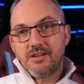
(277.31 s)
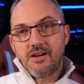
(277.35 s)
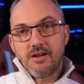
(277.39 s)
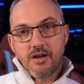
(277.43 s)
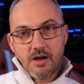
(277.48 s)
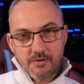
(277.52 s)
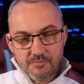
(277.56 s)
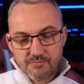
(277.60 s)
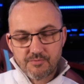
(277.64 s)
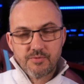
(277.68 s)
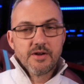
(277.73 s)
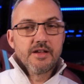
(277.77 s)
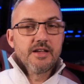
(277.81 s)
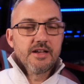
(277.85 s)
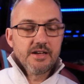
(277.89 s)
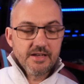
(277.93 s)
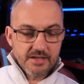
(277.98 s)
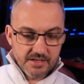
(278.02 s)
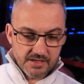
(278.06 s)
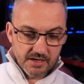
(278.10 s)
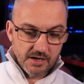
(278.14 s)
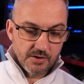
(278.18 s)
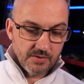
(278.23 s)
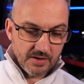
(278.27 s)
I
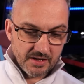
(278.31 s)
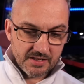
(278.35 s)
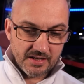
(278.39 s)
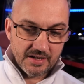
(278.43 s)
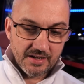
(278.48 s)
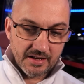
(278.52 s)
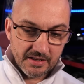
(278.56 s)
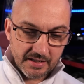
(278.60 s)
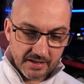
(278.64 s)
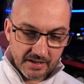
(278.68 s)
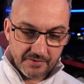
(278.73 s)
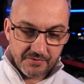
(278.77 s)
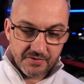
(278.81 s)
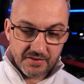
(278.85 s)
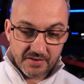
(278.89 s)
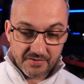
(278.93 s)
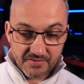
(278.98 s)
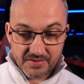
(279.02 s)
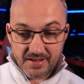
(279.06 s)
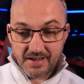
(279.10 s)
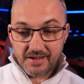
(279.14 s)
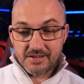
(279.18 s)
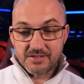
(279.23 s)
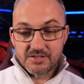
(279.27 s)
really do. And I think
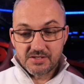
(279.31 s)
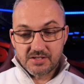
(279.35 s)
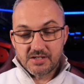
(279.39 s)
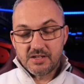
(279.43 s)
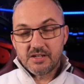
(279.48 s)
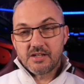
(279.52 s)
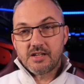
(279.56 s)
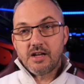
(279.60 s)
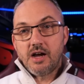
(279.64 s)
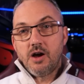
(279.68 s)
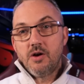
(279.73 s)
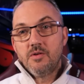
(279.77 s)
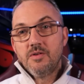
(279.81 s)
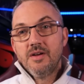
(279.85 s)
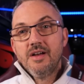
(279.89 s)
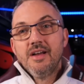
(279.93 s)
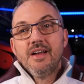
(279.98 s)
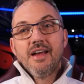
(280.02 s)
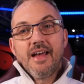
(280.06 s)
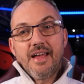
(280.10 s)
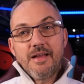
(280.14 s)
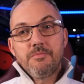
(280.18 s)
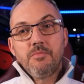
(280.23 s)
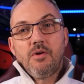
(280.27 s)
if Declan's going to go,
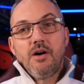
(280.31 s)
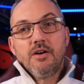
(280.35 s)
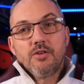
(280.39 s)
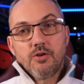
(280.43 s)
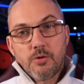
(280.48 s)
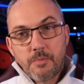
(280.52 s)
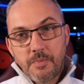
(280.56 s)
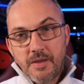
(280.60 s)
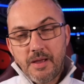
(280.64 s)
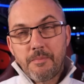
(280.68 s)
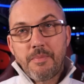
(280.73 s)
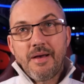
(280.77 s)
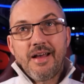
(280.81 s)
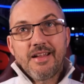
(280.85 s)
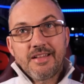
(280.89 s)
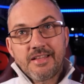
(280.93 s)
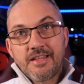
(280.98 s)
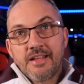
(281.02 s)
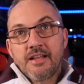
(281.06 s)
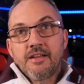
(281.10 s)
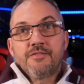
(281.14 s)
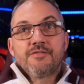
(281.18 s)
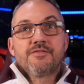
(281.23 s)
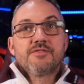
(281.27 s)
it might not be a bad
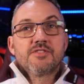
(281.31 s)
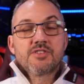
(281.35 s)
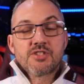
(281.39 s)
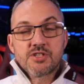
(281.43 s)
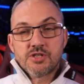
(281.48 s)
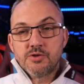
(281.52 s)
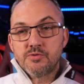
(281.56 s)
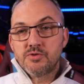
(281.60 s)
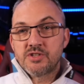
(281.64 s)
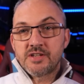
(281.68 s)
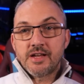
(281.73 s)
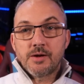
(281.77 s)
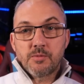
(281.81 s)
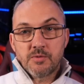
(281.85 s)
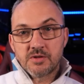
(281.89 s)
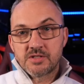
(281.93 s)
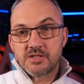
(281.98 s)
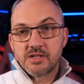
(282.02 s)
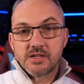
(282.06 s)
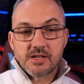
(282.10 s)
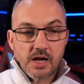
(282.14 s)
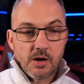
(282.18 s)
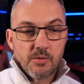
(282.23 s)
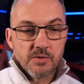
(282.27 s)
thing if Soucek were
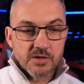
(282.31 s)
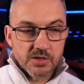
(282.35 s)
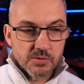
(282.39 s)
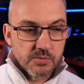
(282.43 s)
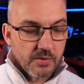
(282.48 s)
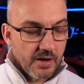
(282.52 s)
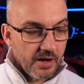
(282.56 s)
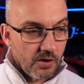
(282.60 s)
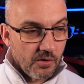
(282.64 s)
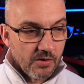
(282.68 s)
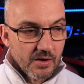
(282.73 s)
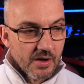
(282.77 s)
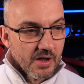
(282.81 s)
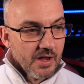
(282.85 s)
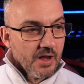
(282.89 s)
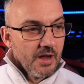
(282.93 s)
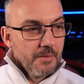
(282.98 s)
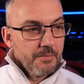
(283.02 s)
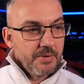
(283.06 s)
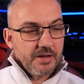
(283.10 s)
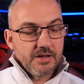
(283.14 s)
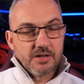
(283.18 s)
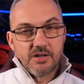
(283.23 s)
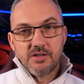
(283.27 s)
to go as well.
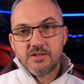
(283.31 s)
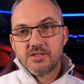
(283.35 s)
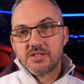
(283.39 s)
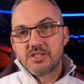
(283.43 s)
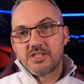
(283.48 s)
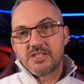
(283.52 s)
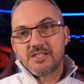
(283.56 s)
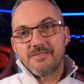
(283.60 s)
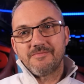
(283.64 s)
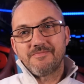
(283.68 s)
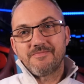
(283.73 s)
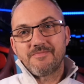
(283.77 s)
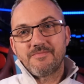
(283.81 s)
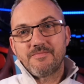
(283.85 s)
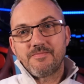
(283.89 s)
Because,